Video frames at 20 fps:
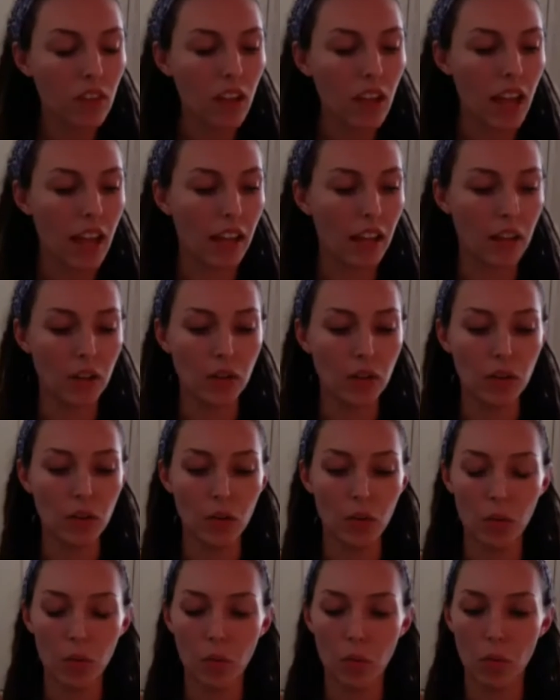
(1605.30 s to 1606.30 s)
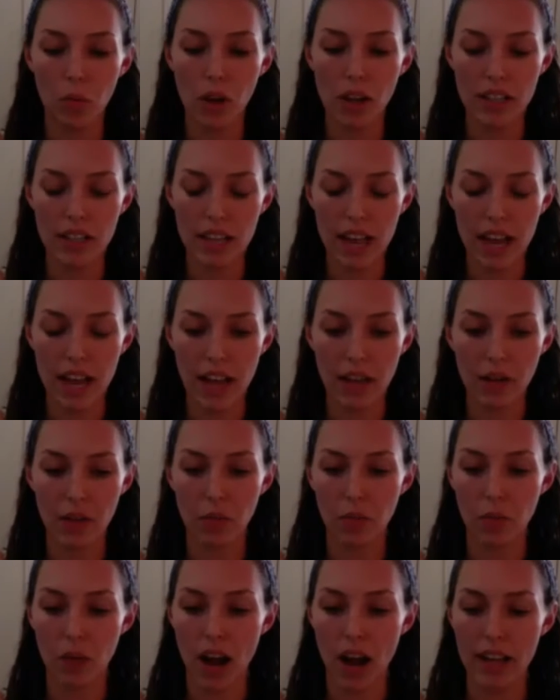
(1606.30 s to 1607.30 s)
And one
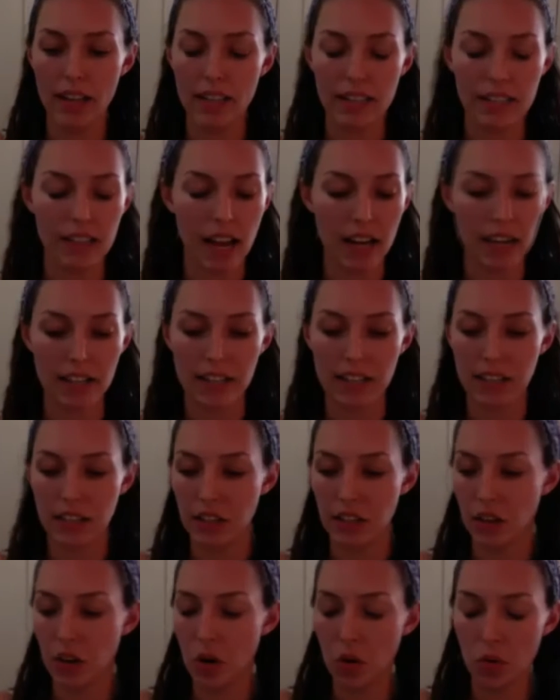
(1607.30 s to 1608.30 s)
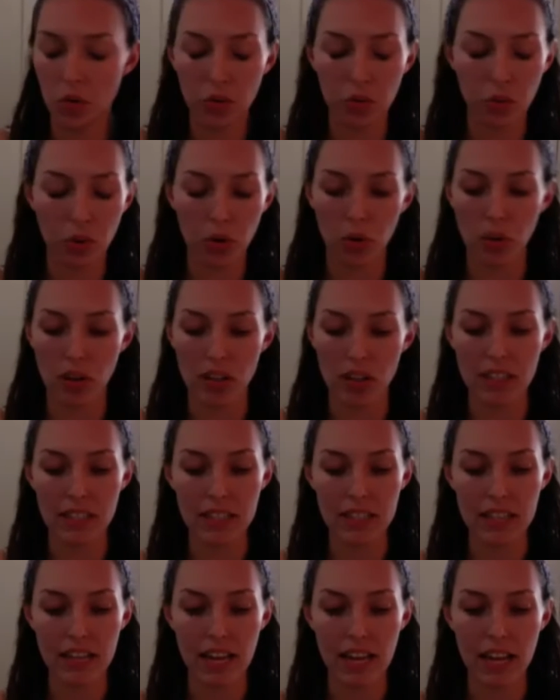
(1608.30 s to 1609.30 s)
day I decided to go through and
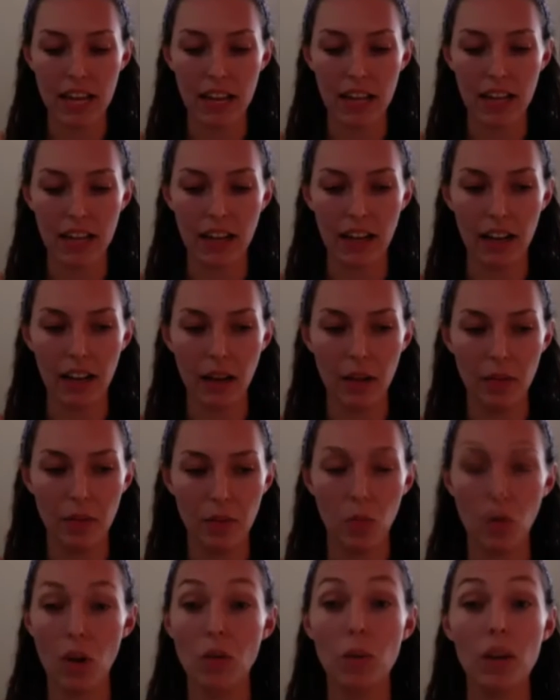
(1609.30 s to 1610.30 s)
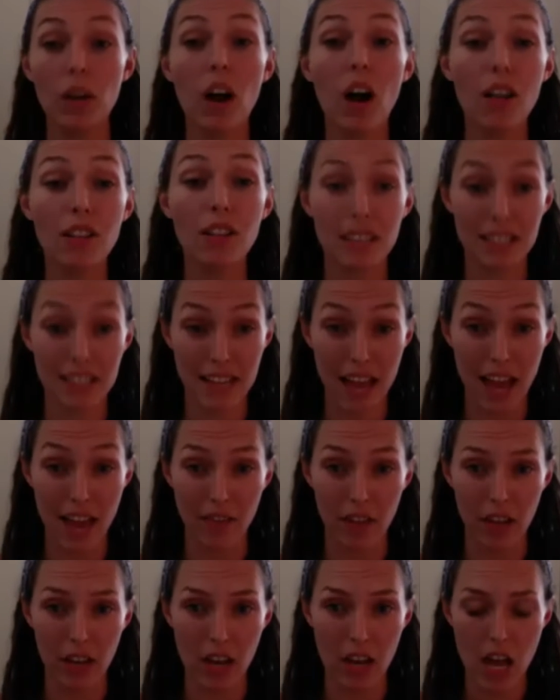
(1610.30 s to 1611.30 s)
sing When We All Get to
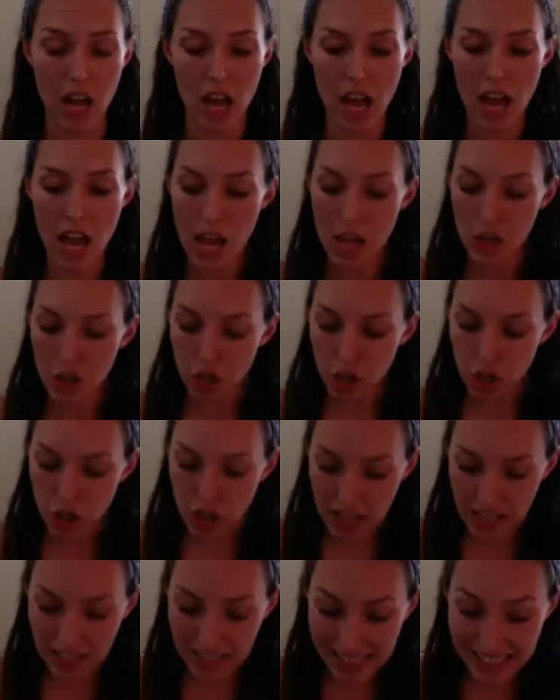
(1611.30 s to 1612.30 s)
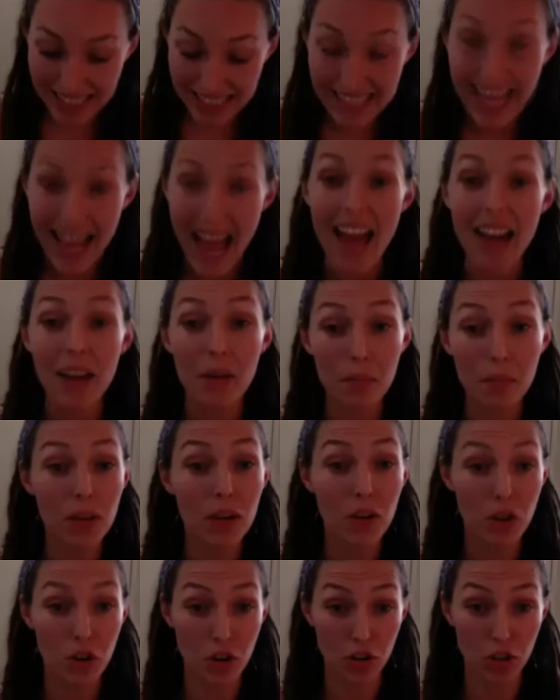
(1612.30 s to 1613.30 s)
Heaven. She sat up
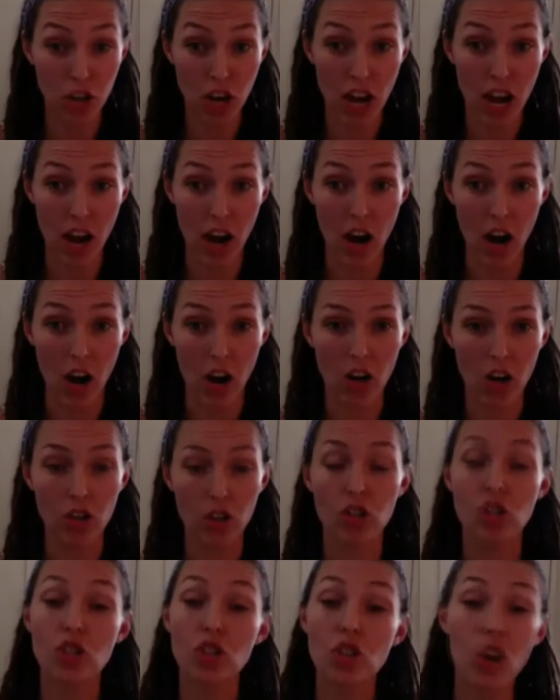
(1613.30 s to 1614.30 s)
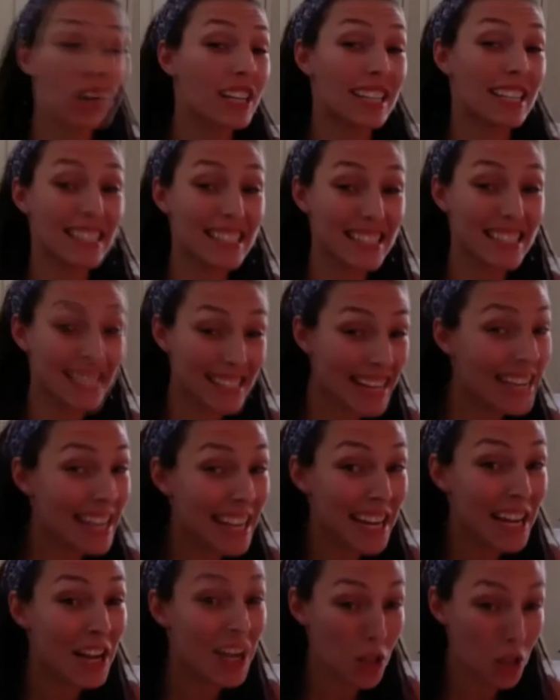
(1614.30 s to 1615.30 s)
in her chair, started
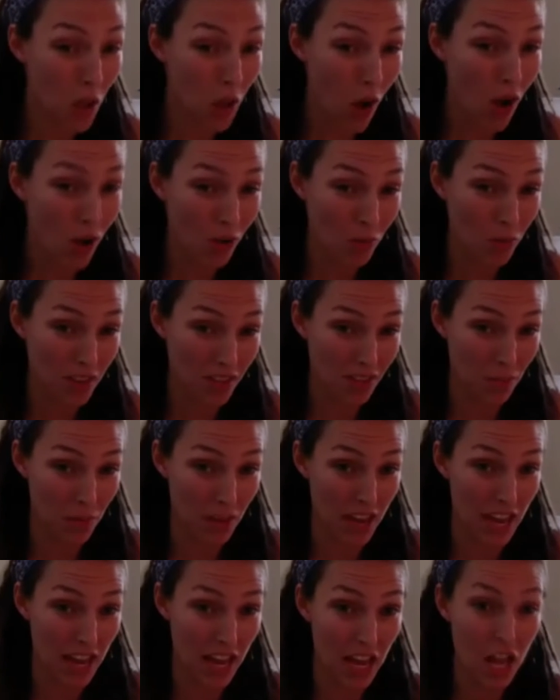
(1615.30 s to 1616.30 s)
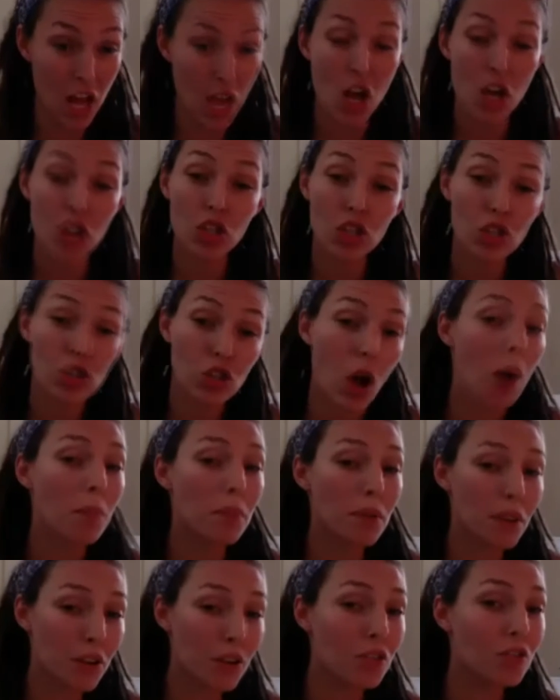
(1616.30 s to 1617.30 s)
singing along with me,
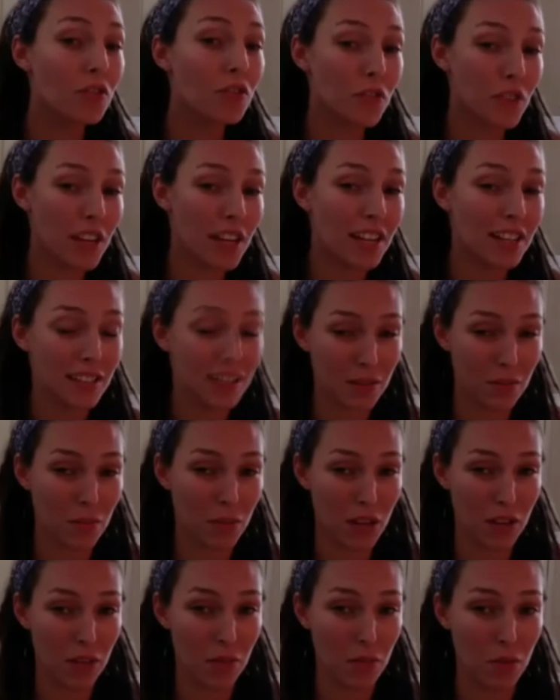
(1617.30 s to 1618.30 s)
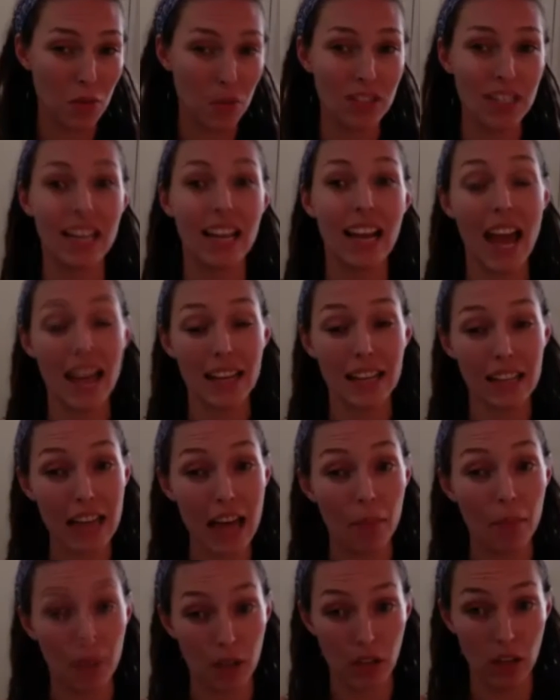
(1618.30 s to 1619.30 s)
stomping her feet to the beat of the music and
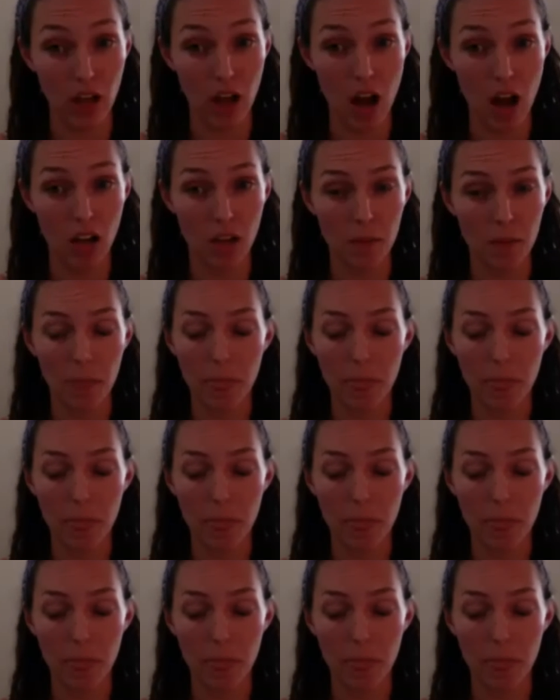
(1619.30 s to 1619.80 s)
clapping along.